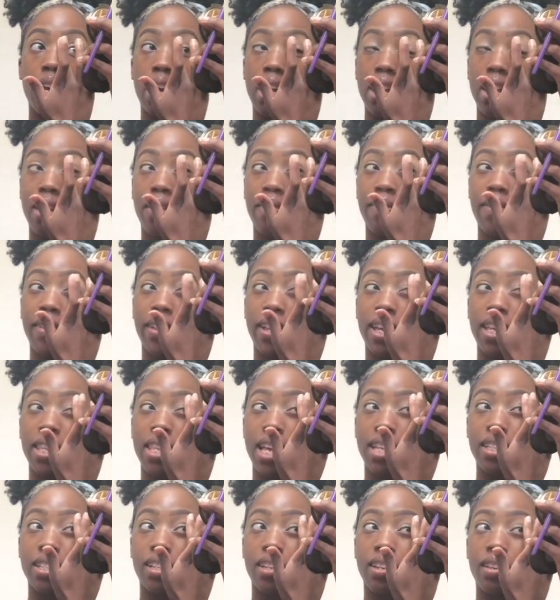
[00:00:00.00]
And I feel like
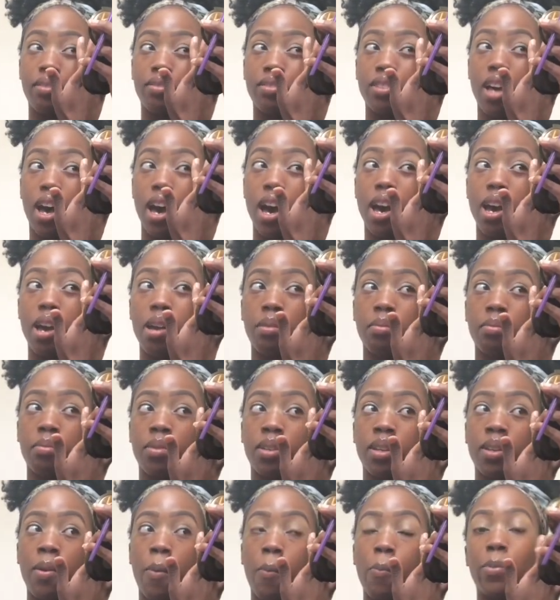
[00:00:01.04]
that's enough time
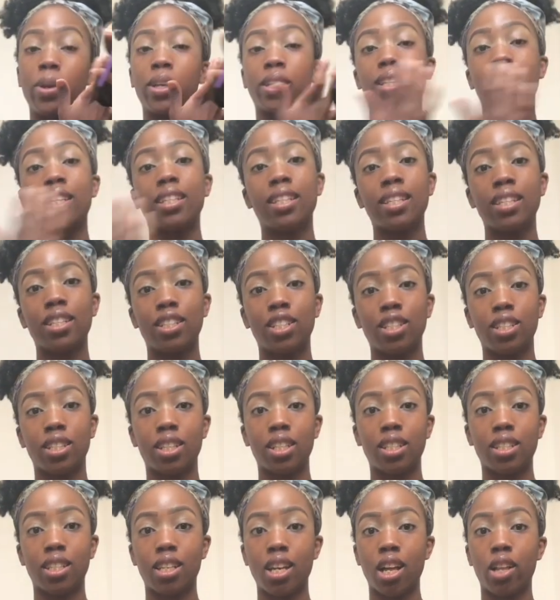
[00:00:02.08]
because I did just
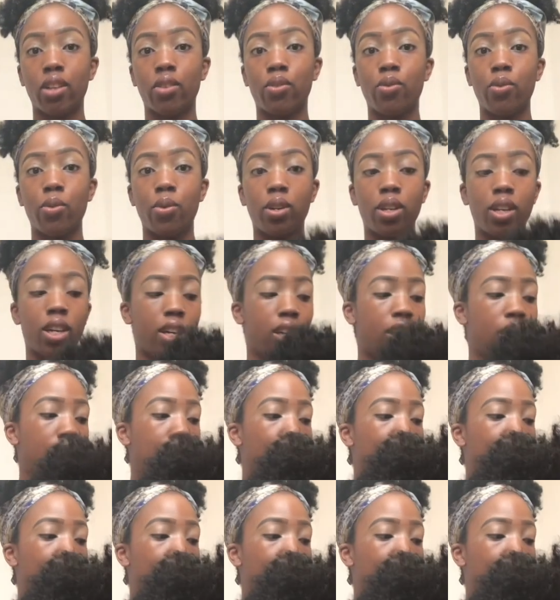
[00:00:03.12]
get to California and